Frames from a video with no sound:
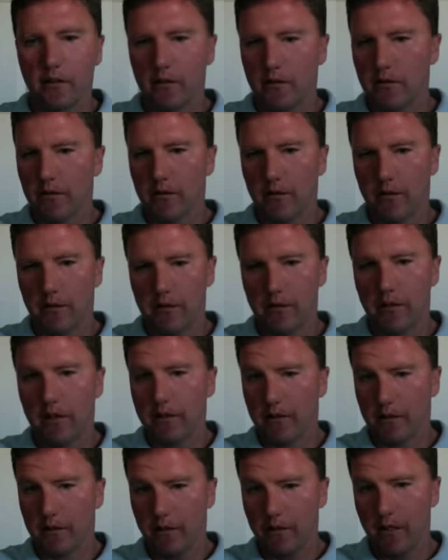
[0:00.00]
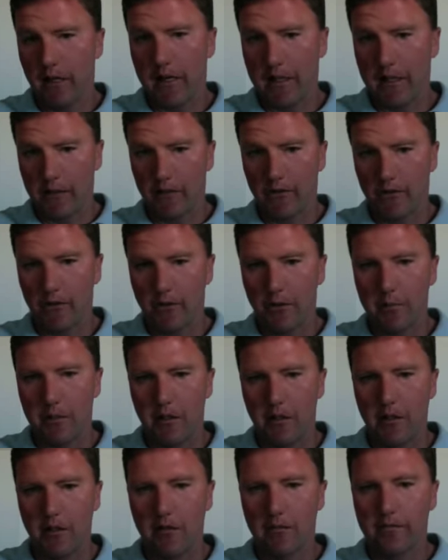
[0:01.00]
their child to
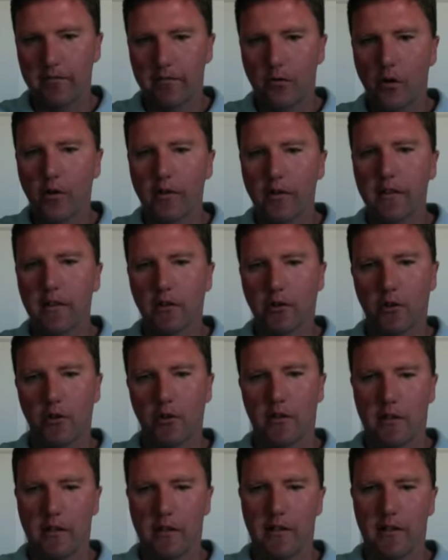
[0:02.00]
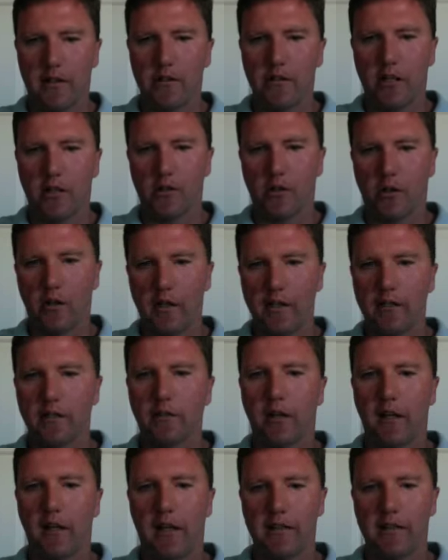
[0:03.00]
be fully included in the general ed
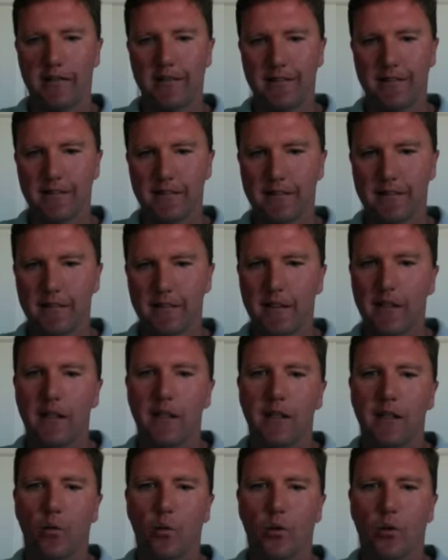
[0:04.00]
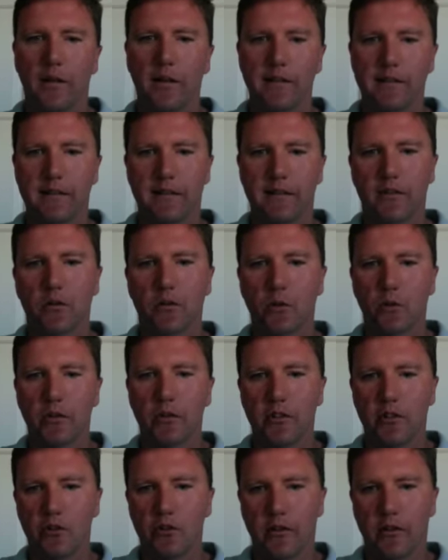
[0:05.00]
classes, whereas the school
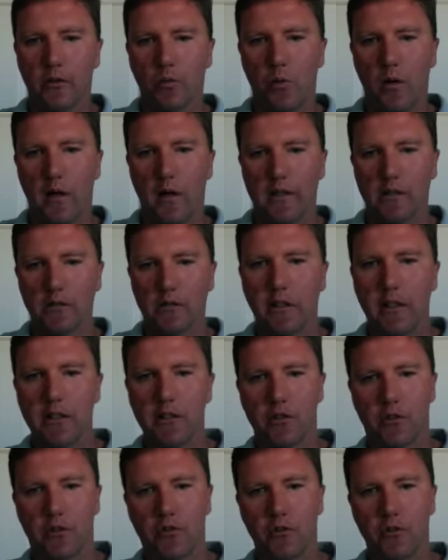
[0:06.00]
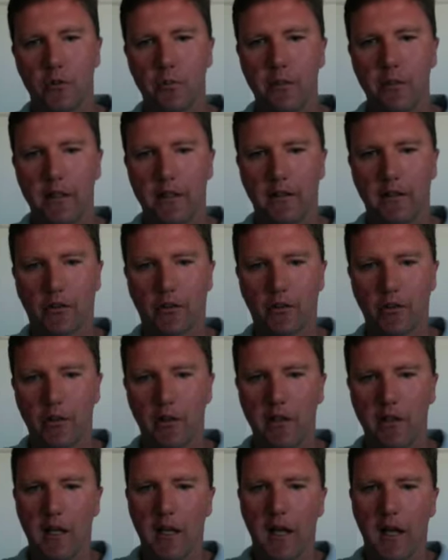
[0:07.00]
district wanted Rachel to be
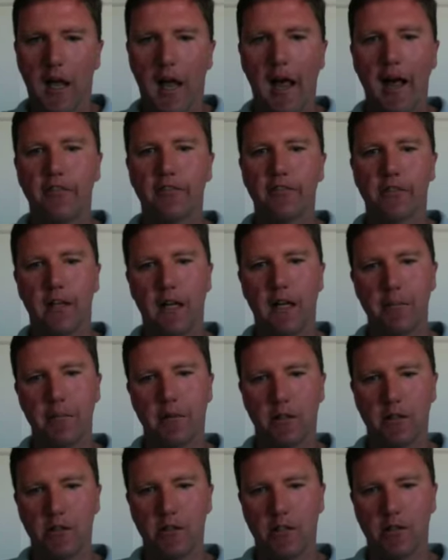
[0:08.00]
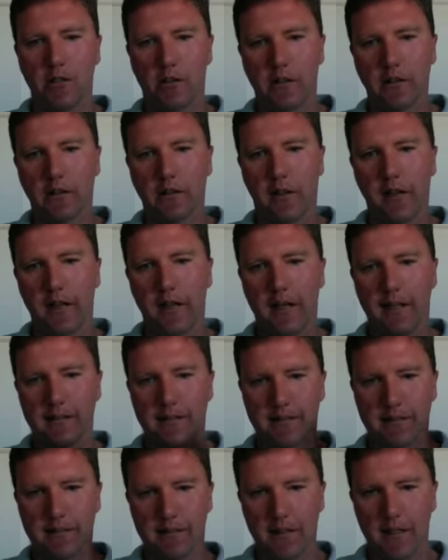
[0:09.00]
included half-time in the general ed
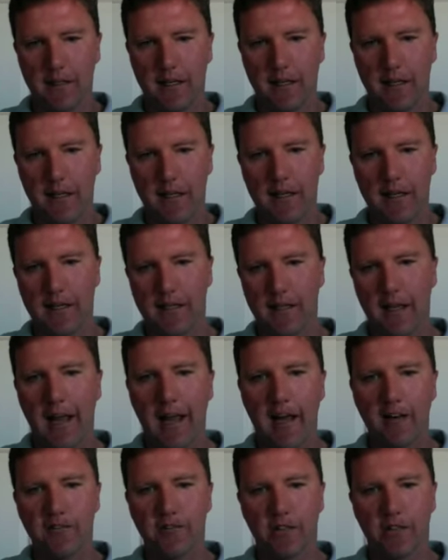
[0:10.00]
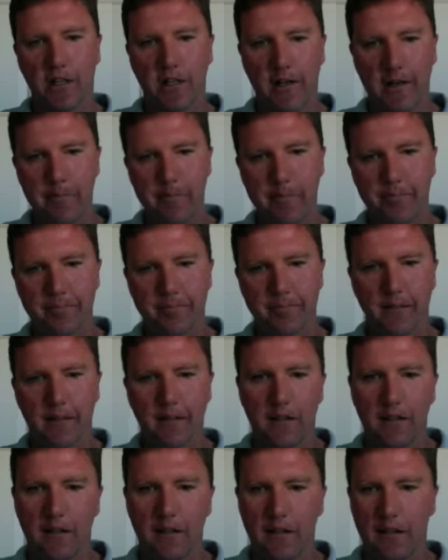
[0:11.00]
class and half-time
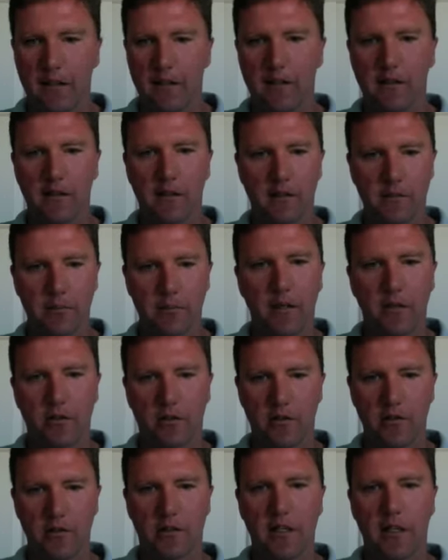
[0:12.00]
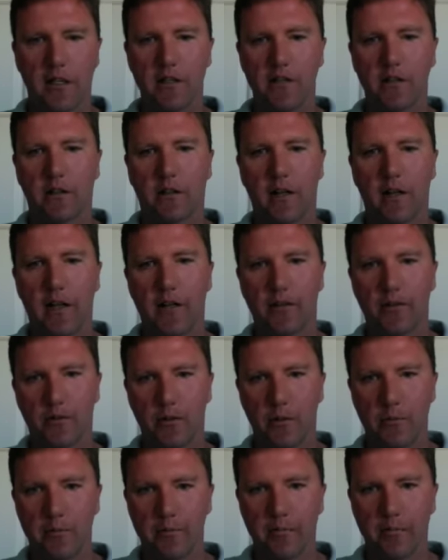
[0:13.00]
in a special education
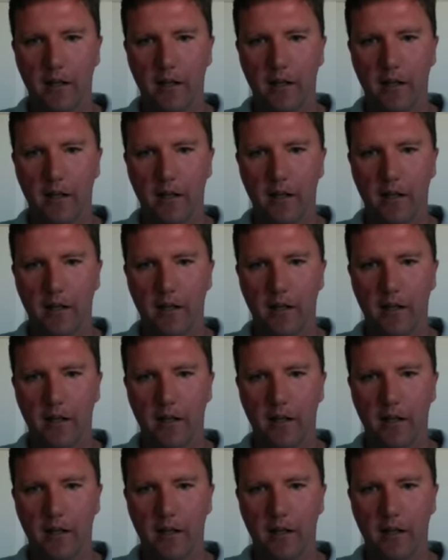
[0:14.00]
classroom.